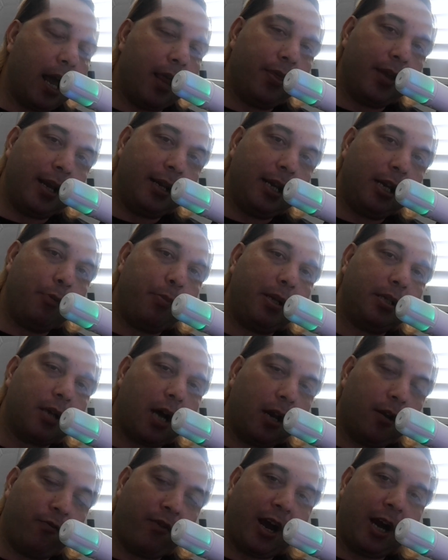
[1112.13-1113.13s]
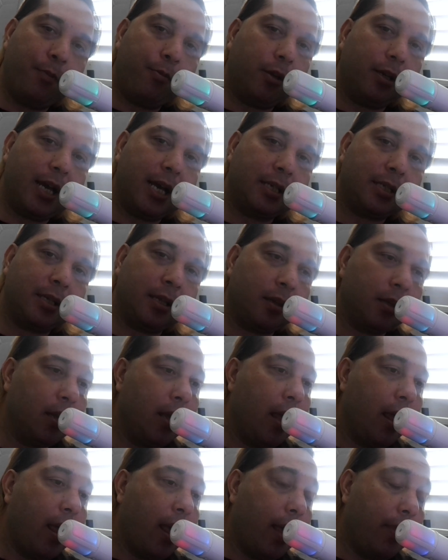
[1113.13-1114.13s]
and they need to be taught a valuable lesson
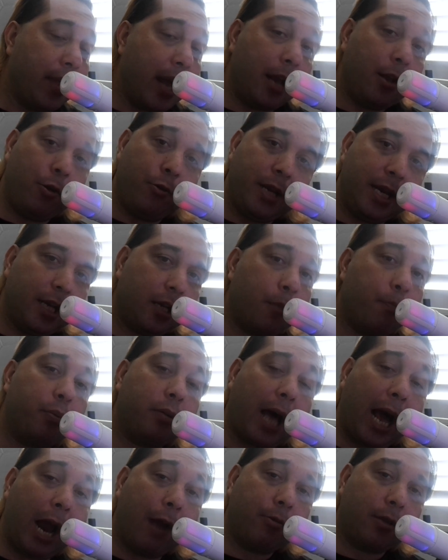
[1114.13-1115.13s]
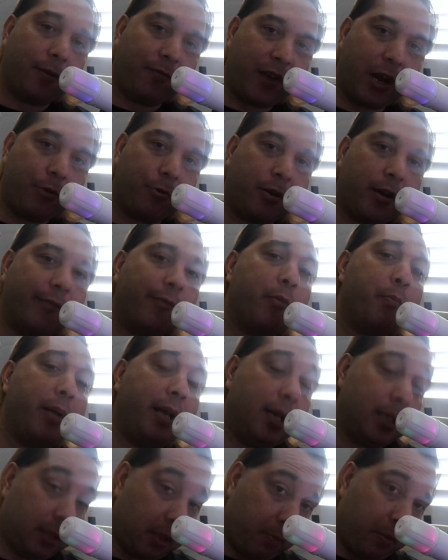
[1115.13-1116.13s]
that you need to comply with the federal government,
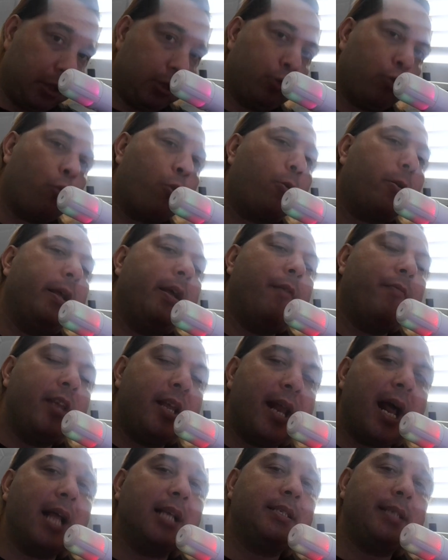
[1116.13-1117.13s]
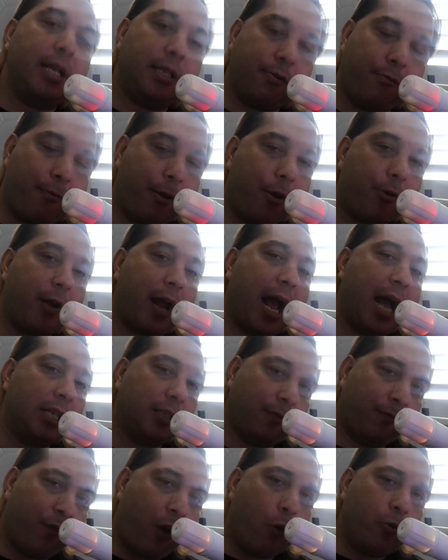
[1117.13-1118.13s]
because the majority of the United States of America
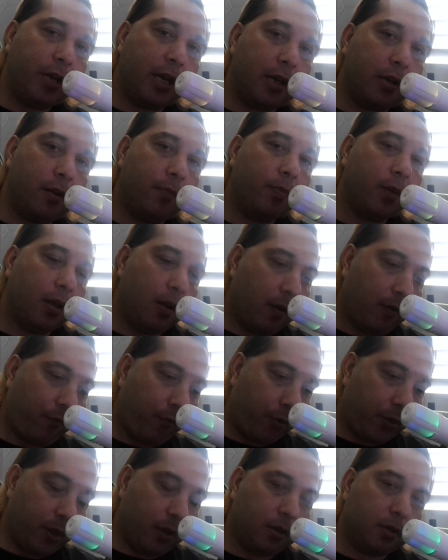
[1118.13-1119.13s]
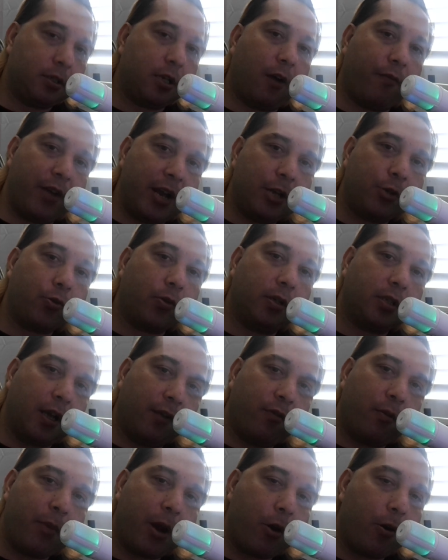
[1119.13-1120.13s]
has voted for the self-interest
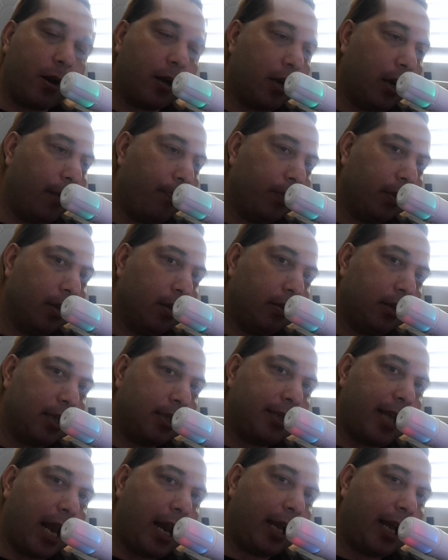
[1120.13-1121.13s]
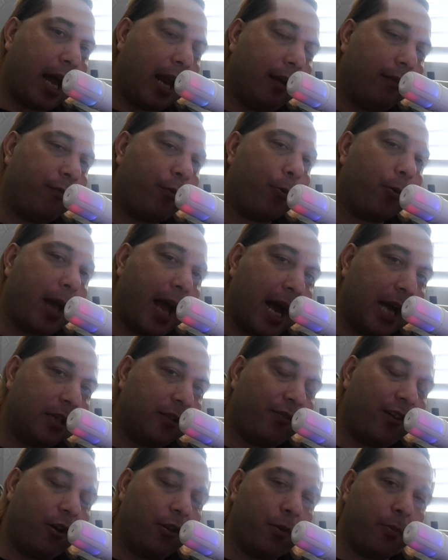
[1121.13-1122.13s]
of America. The state of California
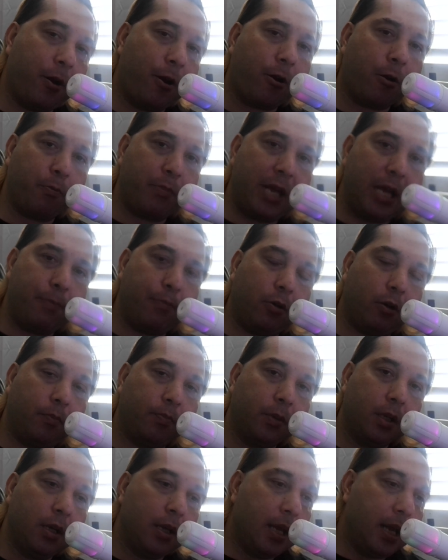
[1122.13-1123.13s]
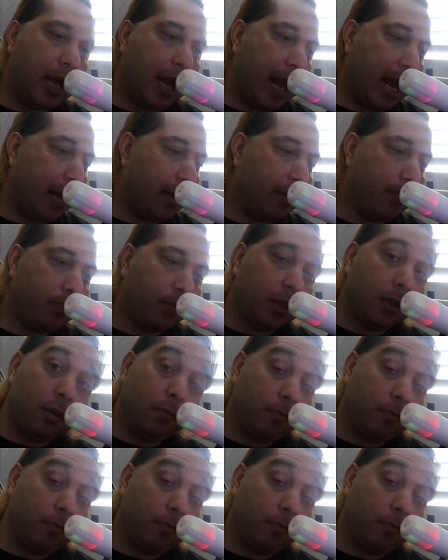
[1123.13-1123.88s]
has failed the American people. And